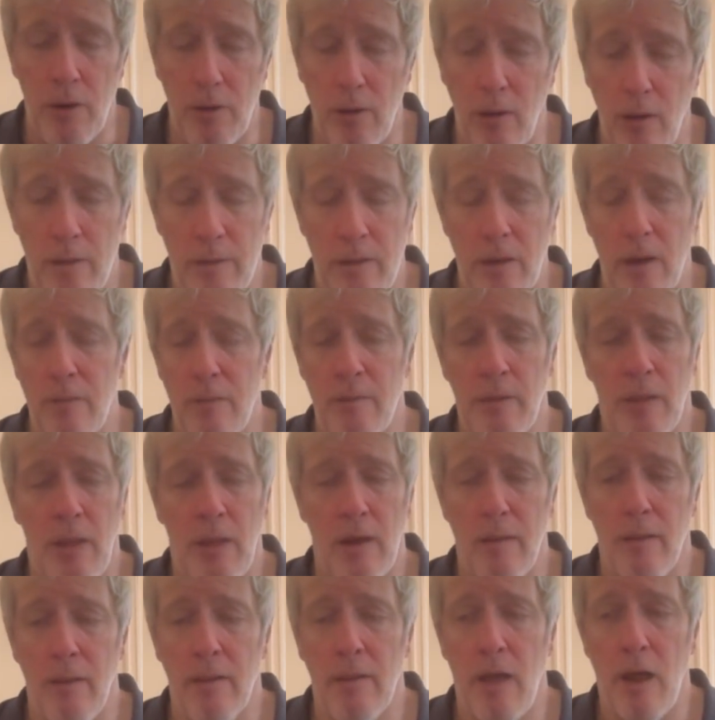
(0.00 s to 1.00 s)

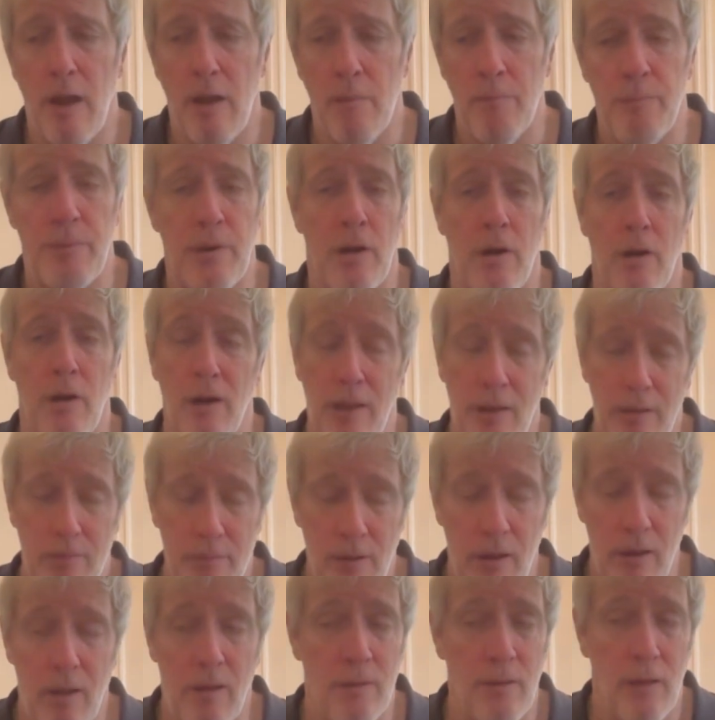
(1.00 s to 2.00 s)
a lot of Barry,
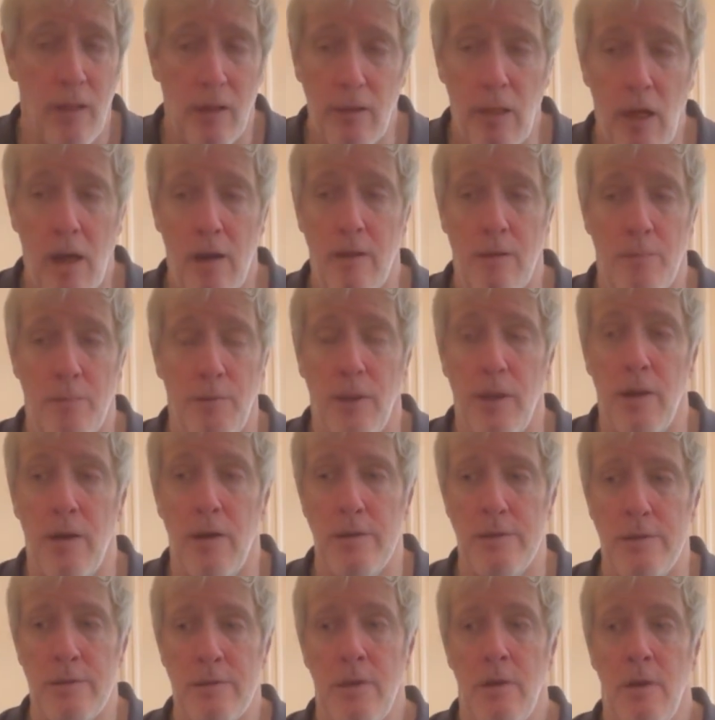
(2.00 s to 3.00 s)
a lot of the
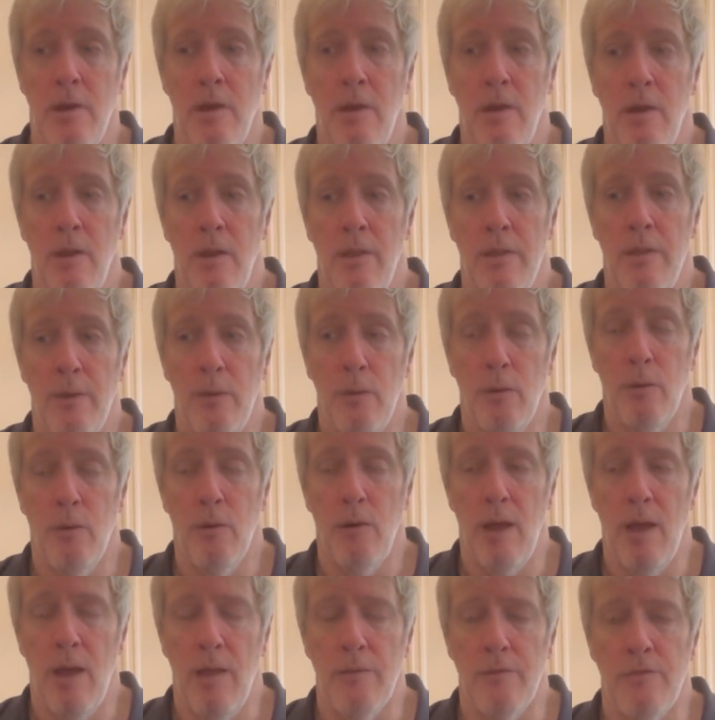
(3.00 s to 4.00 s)
players that were
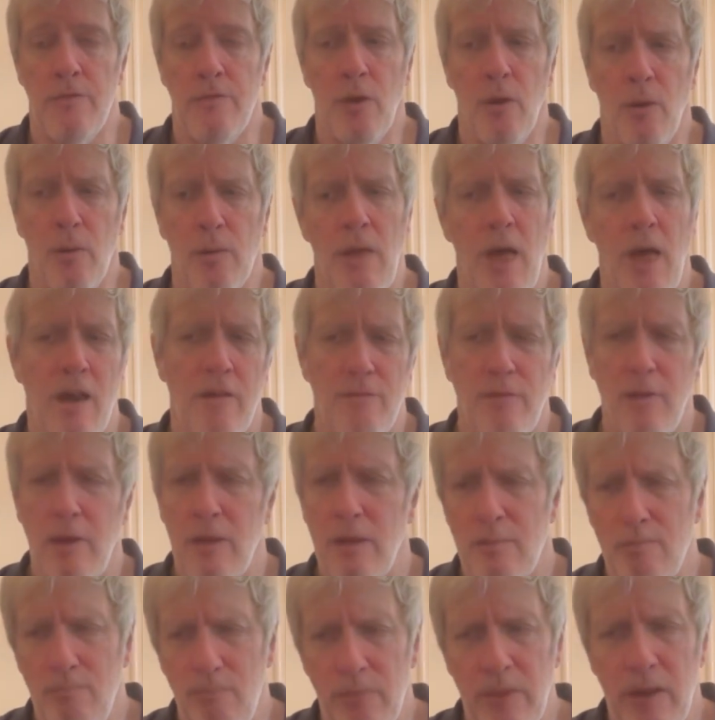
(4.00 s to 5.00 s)
around. So kind of
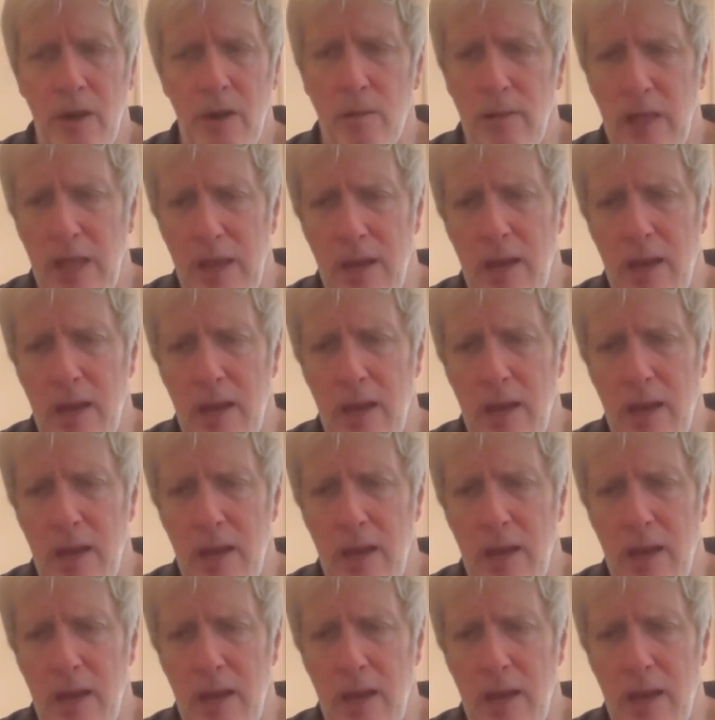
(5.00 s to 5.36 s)
like, late